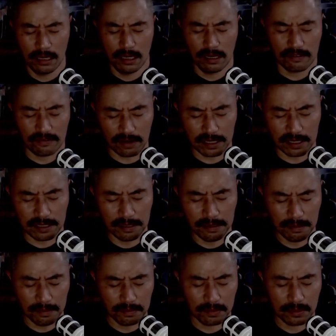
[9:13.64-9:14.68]
Father,
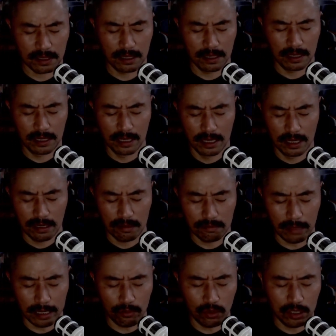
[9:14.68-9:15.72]

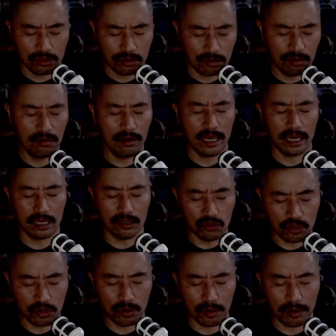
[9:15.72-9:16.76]
may we truly
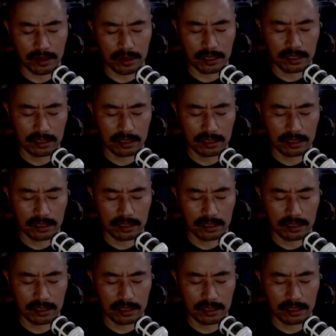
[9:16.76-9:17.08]
enjoy